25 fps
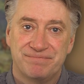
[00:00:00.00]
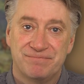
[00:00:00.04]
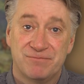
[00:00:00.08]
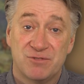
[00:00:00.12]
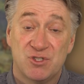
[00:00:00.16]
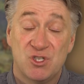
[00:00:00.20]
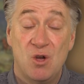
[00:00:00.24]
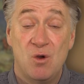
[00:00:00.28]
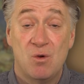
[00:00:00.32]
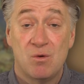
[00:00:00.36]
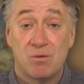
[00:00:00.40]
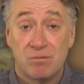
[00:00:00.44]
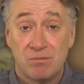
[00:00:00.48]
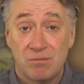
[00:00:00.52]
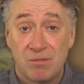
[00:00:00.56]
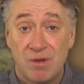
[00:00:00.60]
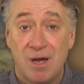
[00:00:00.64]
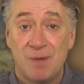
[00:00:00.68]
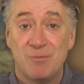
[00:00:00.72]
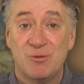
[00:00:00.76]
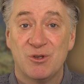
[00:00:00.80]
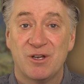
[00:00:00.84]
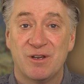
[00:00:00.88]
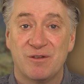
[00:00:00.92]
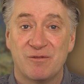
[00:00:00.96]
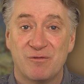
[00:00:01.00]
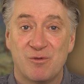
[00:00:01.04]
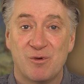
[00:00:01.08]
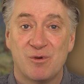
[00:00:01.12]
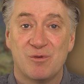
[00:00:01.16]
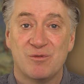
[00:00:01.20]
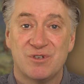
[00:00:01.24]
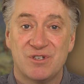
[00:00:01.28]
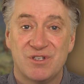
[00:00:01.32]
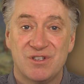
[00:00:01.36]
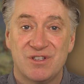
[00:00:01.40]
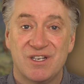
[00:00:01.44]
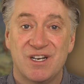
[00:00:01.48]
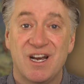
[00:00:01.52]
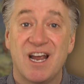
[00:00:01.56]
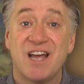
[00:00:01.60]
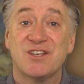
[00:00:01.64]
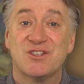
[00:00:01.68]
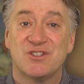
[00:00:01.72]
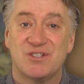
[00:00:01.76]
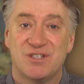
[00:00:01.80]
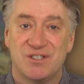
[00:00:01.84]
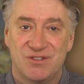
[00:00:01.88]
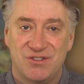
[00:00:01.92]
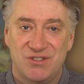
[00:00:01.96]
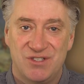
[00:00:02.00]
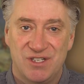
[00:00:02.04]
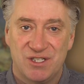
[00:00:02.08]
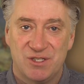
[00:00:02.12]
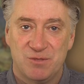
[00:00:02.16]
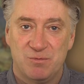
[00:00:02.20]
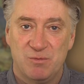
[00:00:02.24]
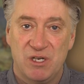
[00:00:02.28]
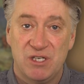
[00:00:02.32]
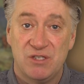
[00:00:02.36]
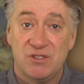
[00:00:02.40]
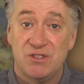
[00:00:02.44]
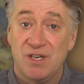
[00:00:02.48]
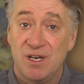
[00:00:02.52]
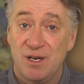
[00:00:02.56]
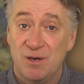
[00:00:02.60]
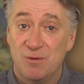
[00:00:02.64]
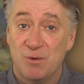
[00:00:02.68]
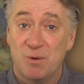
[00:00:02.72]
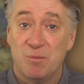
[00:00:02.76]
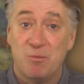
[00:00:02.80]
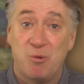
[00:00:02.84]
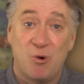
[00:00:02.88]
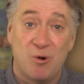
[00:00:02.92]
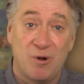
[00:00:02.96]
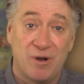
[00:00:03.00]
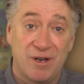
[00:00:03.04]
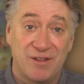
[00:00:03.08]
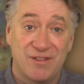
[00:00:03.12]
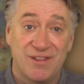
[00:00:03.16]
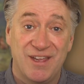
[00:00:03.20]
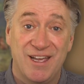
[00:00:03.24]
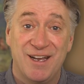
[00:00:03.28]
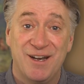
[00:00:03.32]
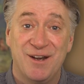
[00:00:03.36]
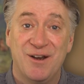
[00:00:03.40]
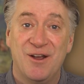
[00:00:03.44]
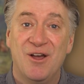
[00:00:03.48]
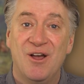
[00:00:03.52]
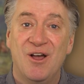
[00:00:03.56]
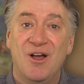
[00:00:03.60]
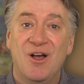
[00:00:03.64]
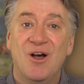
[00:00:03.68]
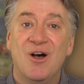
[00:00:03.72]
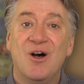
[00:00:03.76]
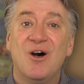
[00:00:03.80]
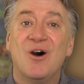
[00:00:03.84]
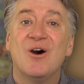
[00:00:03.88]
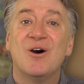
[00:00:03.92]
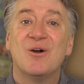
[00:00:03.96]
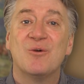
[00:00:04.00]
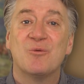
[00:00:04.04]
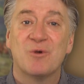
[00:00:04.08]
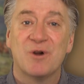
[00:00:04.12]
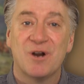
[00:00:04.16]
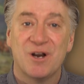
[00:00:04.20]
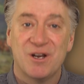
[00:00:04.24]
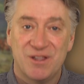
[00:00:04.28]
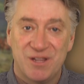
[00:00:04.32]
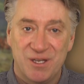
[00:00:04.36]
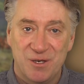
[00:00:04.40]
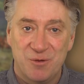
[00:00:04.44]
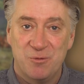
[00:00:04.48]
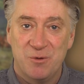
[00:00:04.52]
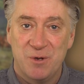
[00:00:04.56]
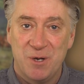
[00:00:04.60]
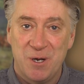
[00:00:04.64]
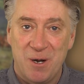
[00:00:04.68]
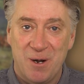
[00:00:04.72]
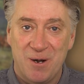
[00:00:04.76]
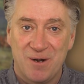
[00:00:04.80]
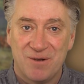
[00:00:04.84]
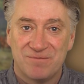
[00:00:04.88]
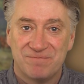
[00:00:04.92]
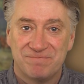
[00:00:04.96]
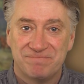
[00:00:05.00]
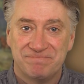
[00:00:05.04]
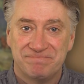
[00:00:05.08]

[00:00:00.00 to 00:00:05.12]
So I'm looking forward to the next 6 months and reporting then on where I think we are.